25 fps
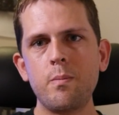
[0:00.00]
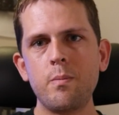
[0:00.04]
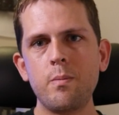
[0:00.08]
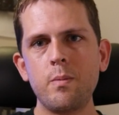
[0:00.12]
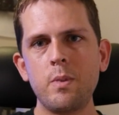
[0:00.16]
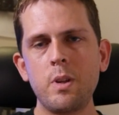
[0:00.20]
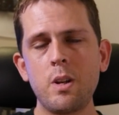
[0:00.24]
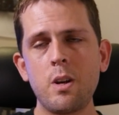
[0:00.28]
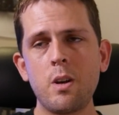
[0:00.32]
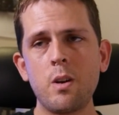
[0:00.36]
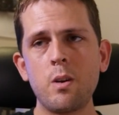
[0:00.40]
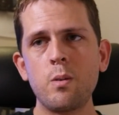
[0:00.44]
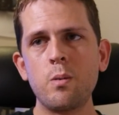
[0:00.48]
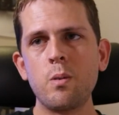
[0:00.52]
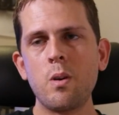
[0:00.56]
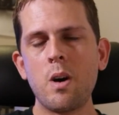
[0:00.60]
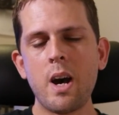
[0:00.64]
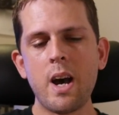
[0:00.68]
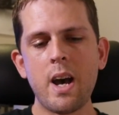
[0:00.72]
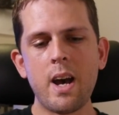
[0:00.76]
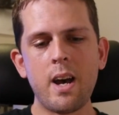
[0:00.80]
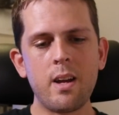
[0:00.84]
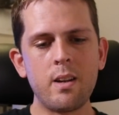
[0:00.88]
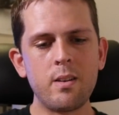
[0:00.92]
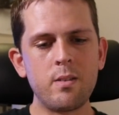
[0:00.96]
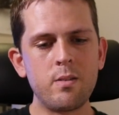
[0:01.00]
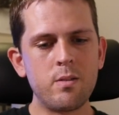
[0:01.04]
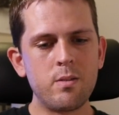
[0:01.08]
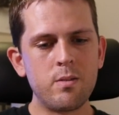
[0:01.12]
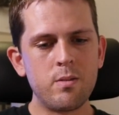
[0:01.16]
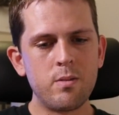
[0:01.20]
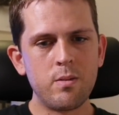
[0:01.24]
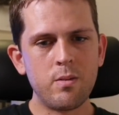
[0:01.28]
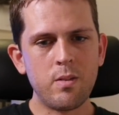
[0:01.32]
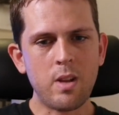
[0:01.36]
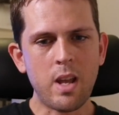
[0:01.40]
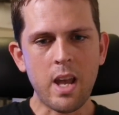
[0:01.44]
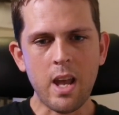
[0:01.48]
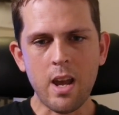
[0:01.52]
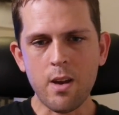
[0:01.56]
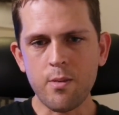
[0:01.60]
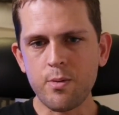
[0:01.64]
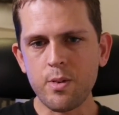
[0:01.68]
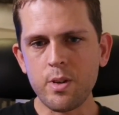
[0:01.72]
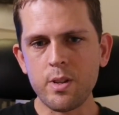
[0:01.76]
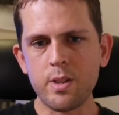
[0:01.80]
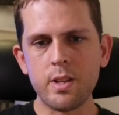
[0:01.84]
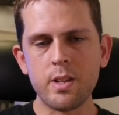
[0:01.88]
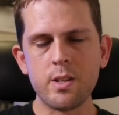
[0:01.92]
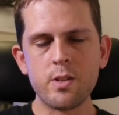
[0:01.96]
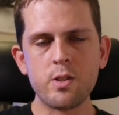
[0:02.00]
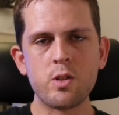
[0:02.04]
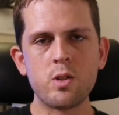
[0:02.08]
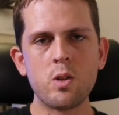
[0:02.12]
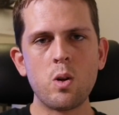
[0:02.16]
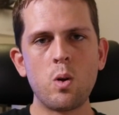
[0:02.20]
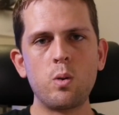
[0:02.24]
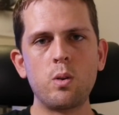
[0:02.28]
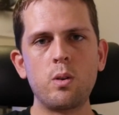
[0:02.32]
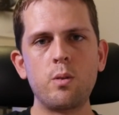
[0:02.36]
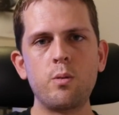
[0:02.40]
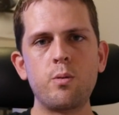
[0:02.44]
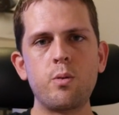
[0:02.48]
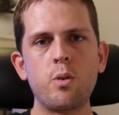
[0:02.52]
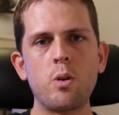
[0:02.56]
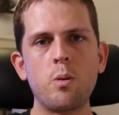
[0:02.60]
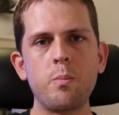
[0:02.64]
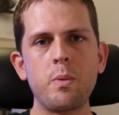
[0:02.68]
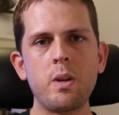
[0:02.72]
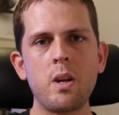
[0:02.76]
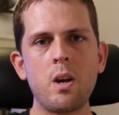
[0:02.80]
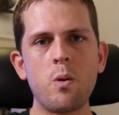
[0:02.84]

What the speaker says: I had everything stolen from me.